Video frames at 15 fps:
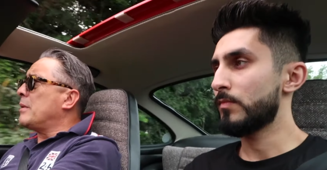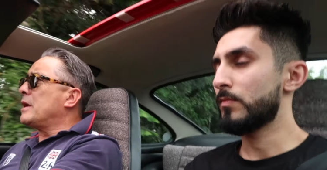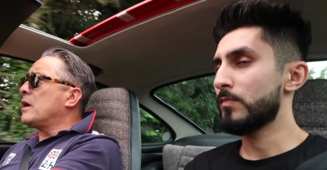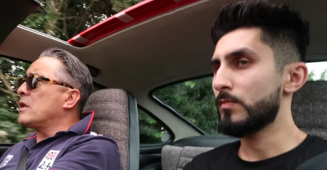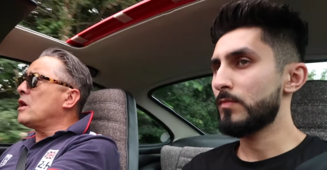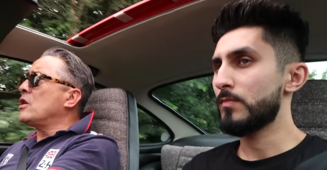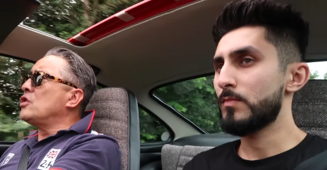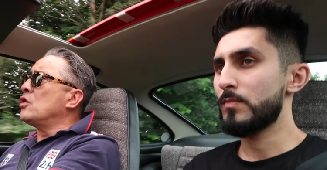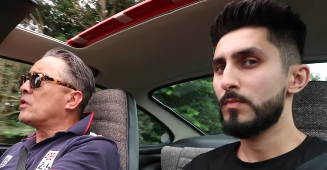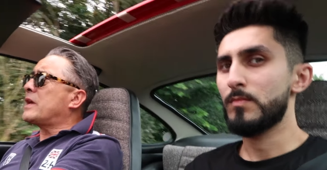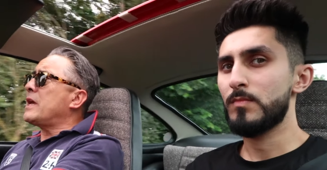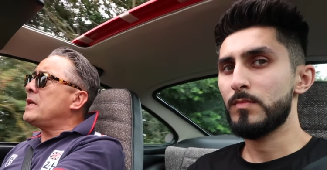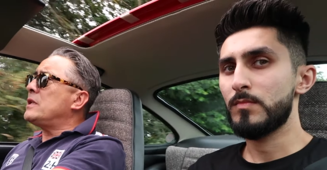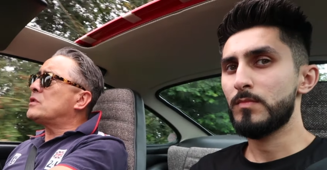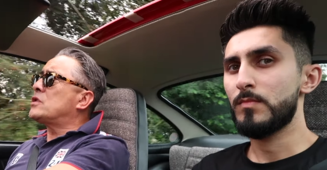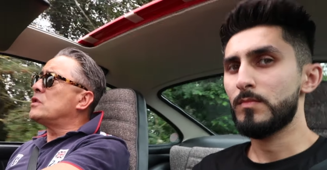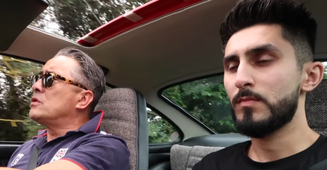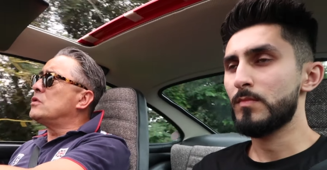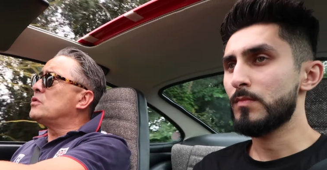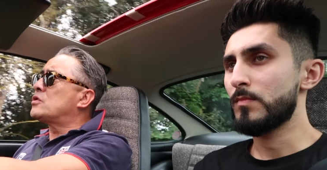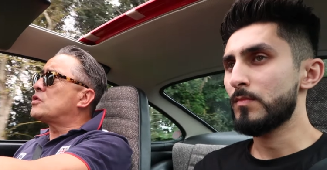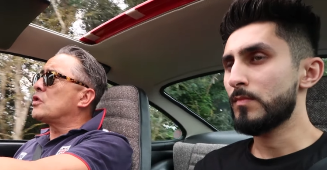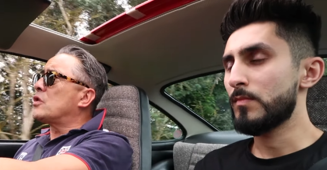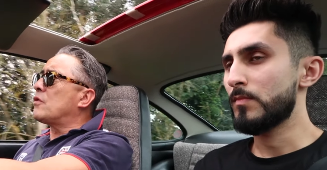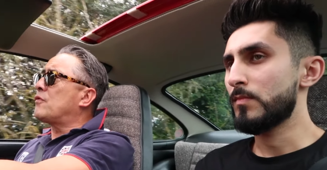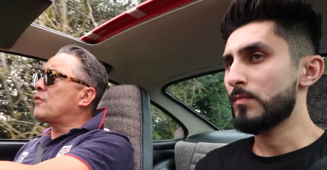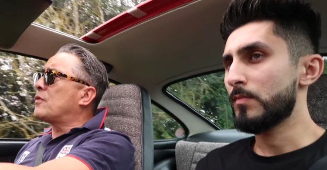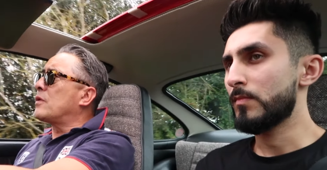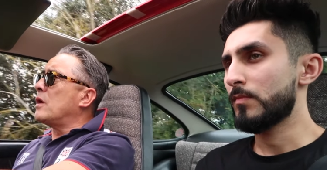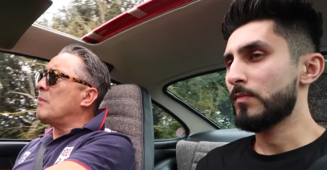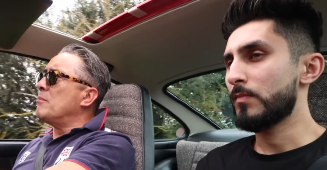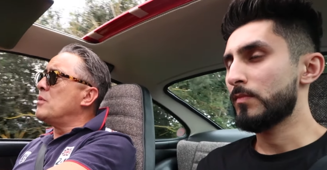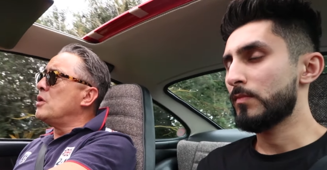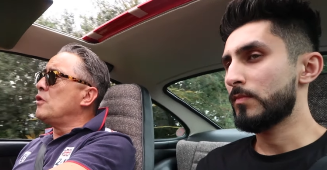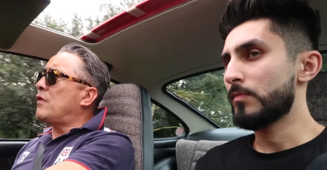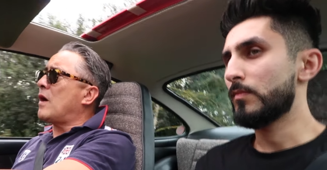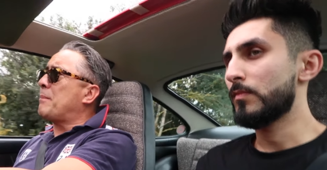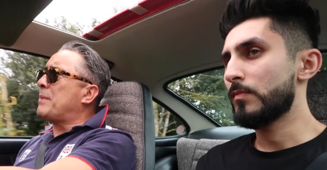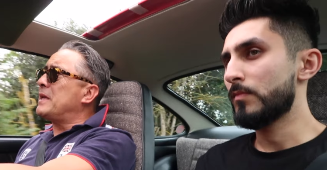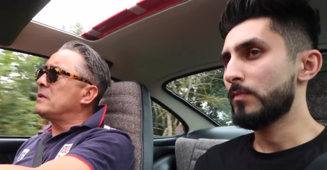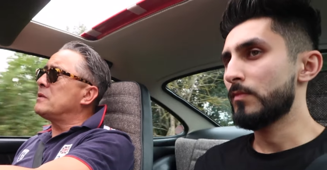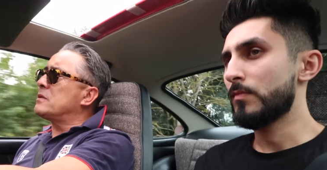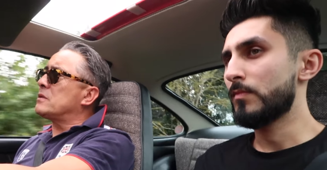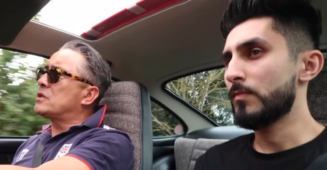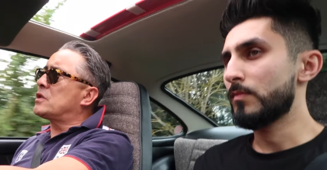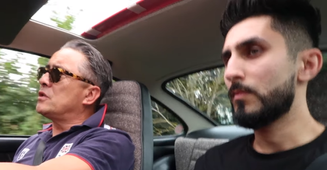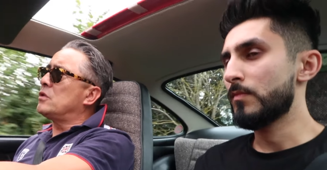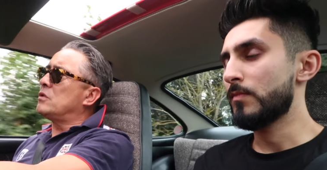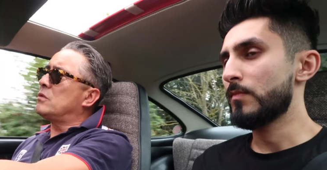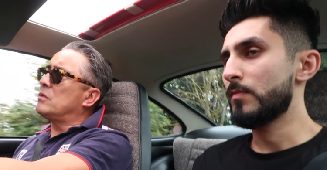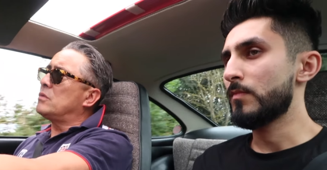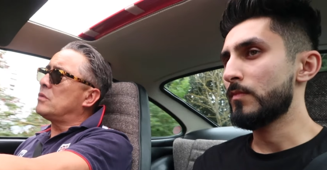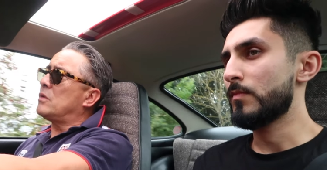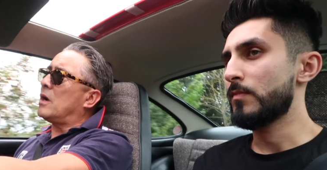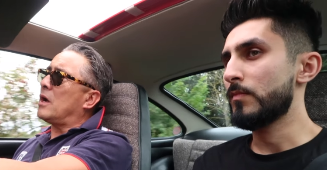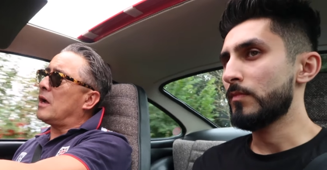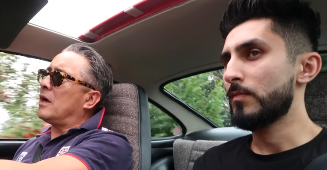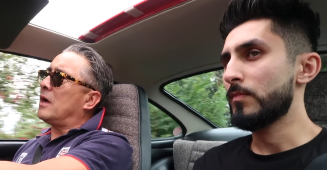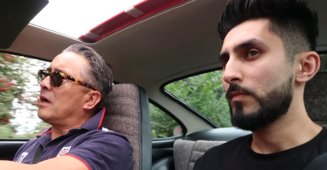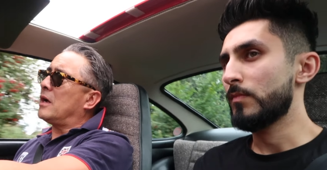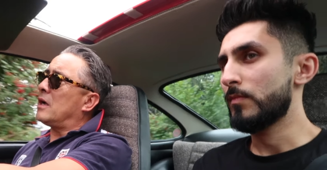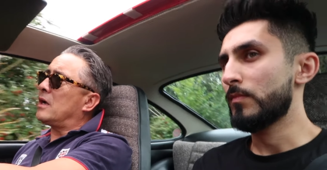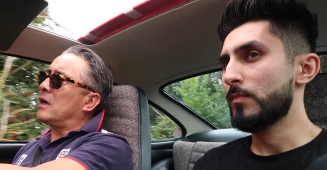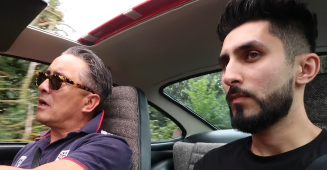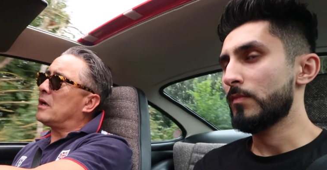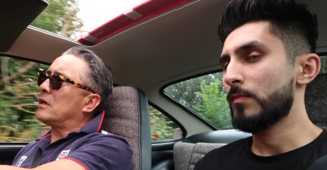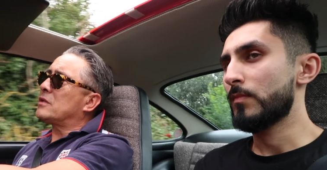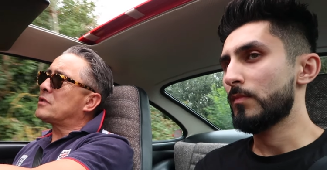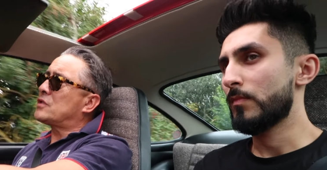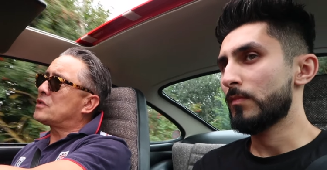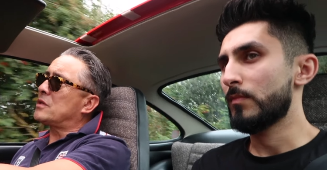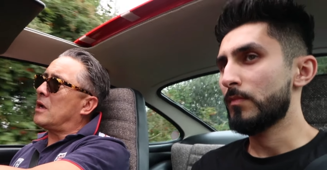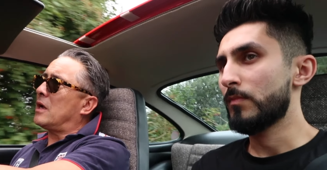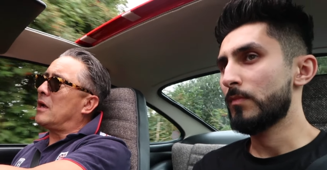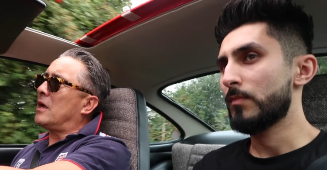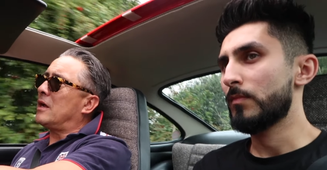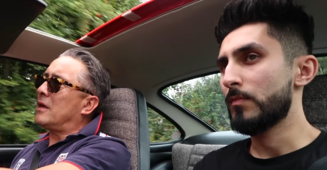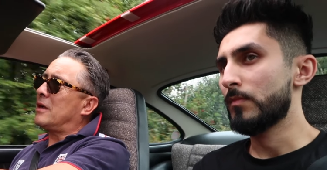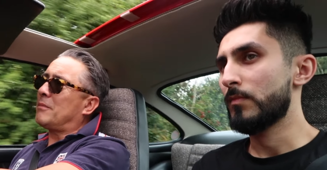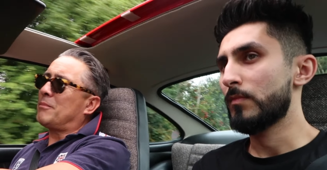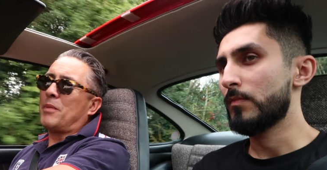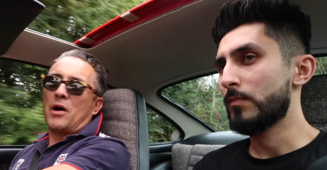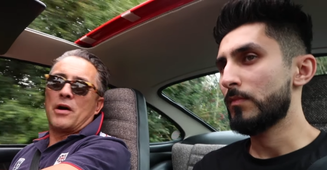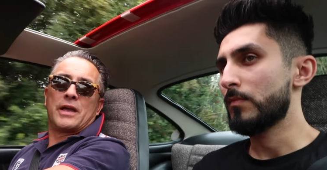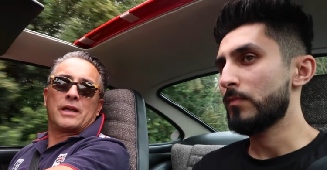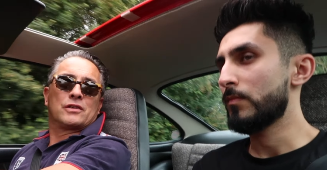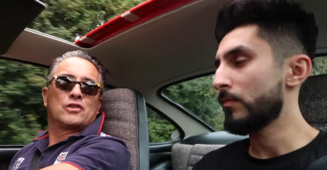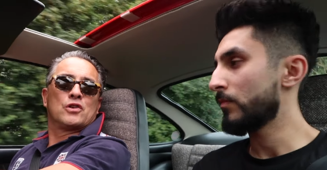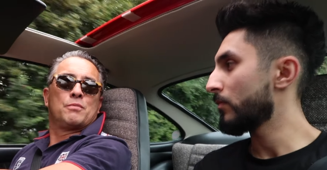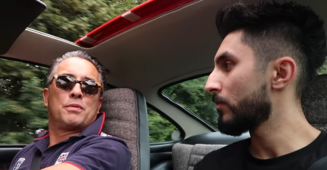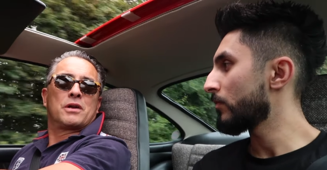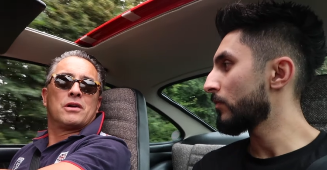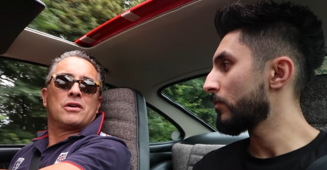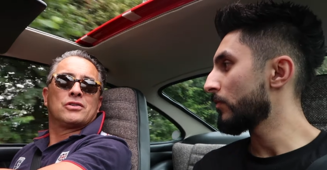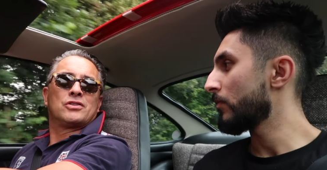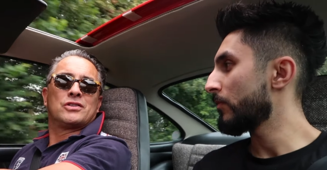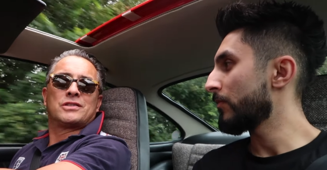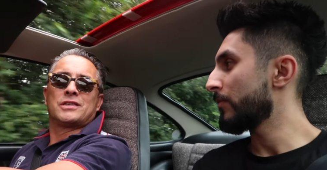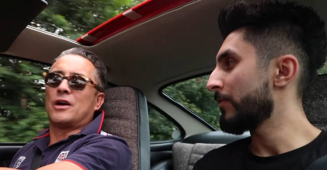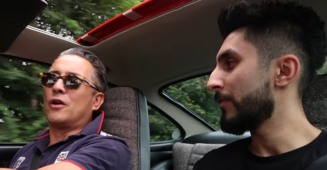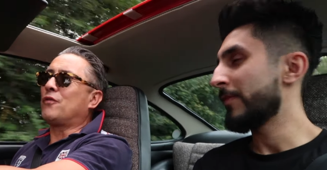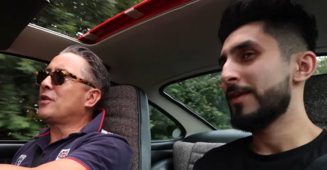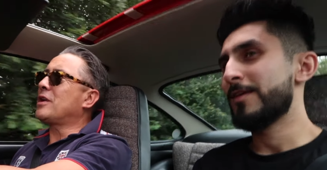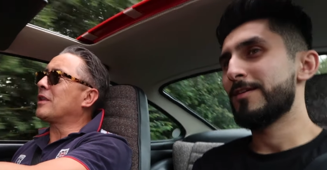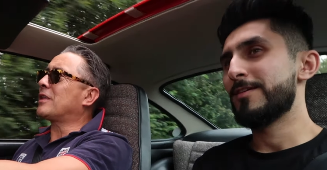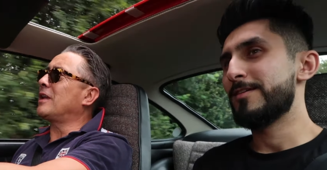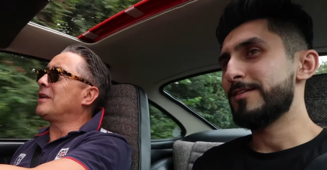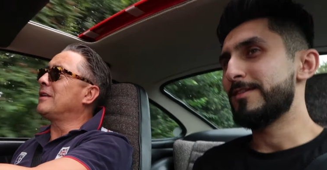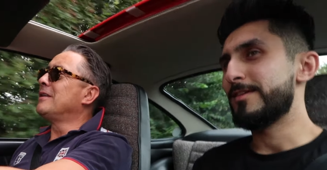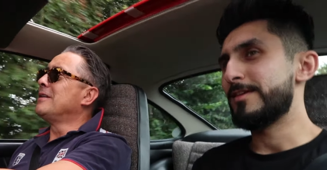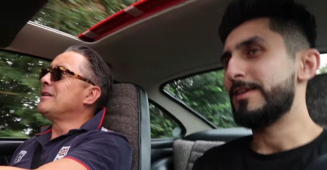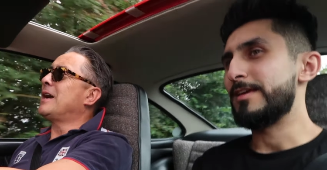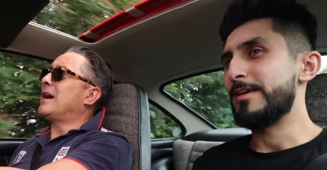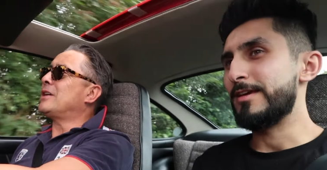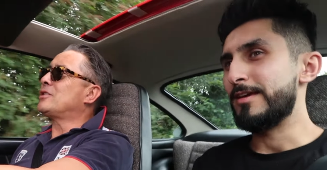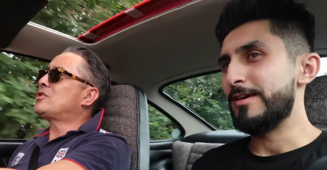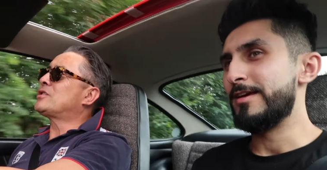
Speaker 1: mean, I know you're keen to sort of move up into uh, uh, buying supercars yourself, and I think, yeah, as